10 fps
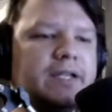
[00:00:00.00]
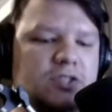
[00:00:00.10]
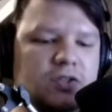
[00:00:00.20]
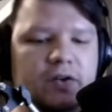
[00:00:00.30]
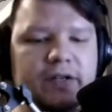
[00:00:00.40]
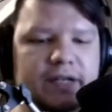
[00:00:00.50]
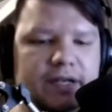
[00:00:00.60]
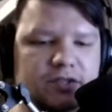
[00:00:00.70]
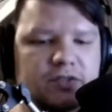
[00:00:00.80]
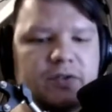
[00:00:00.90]
It started
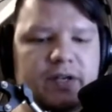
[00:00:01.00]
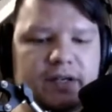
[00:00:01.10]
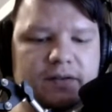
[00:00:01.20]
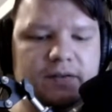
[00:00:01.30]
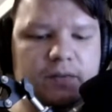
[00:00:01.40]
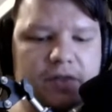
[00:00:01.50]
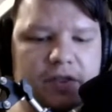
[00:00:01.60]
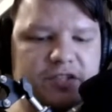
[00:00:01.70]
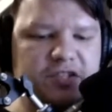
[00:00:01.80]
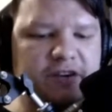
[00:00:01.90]
yesterday with
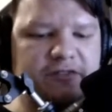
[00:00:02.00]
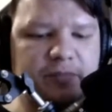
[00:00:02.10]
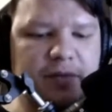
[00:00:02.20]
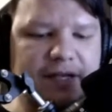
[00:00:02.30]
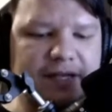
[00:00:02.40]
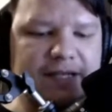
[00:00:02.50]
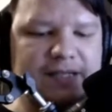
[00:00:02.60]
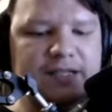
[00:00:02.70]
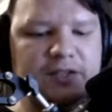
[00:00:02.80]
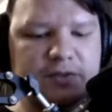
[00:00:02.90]
the stuff, oh. but it
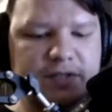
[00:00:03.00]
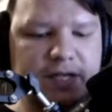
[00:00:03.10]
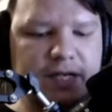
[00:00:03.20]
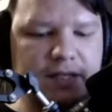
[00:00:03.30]
continued today.